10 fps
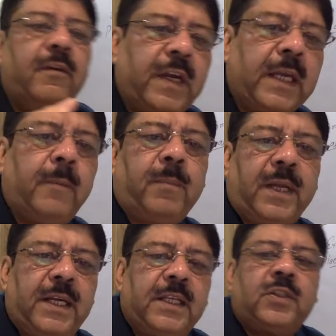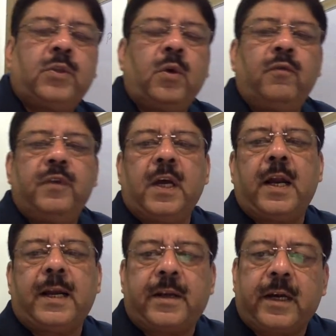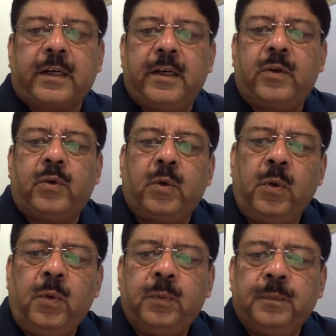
living in plains, so we are attracted to.